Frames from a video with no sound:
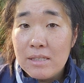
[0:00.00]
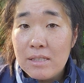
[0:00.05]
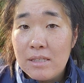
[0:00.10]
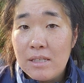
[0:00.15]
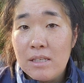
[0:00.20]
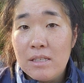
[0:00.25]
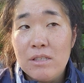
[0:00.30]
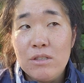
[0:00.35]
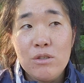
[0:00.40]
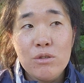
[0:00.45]

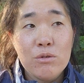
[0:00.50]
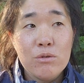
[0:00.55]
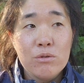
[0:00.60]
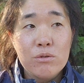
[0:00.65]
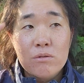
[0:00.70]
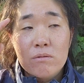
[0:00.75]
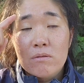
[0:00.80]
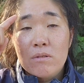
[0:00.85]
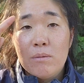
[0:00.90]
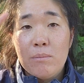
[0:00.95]
then
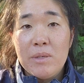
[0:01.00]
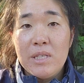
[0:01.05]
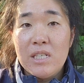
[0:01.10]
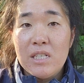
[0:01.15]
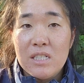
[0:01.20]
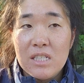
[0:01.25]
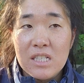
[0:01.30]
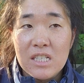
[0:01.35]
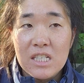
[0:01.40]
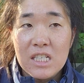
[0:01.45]
you
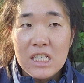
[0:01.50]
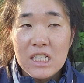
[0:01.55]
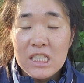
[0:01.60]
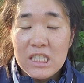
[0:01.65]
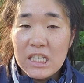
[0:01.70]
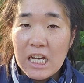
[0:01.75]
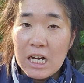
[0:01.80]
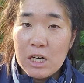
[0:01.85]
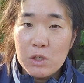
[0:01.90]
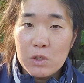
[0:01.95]
immediately
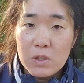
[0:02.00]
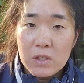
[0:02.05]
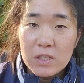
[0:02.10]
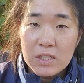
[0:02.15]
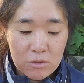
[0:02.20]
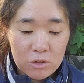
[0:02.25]
doubt.